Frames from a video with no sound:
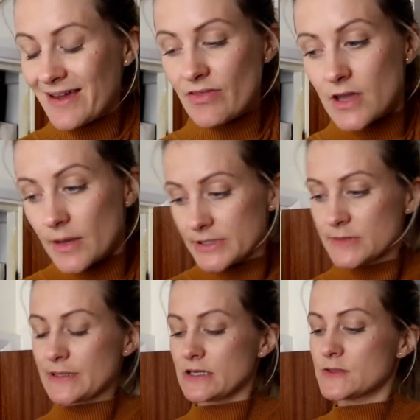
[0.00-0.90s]
out the
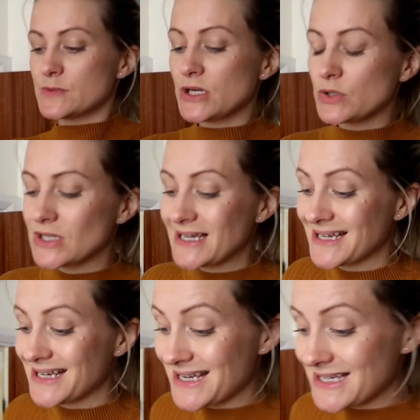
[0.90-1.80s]
cupboard because we don't need
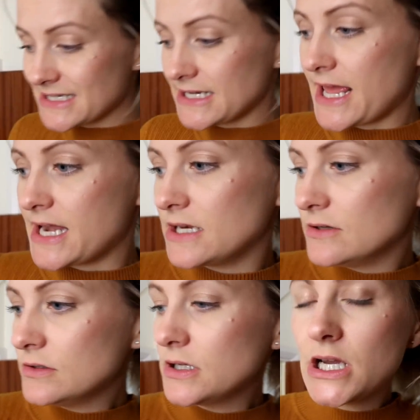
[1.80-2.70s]
it any
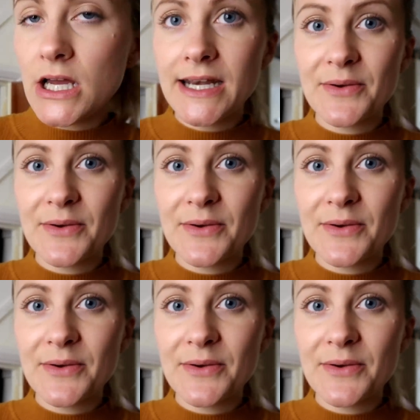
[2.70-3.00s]
longer.